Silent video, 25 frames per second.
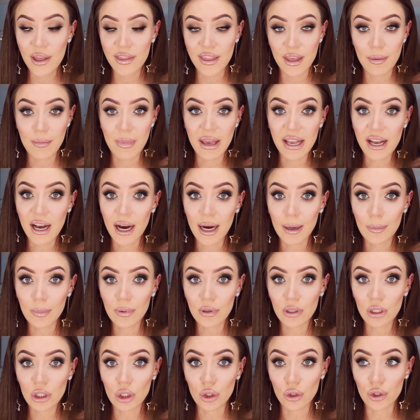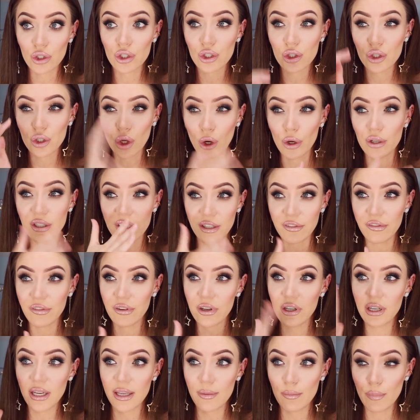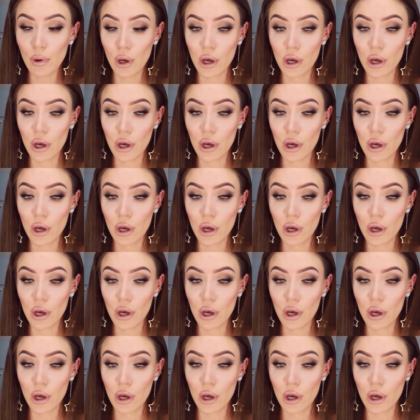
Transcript: their makeup looks so different in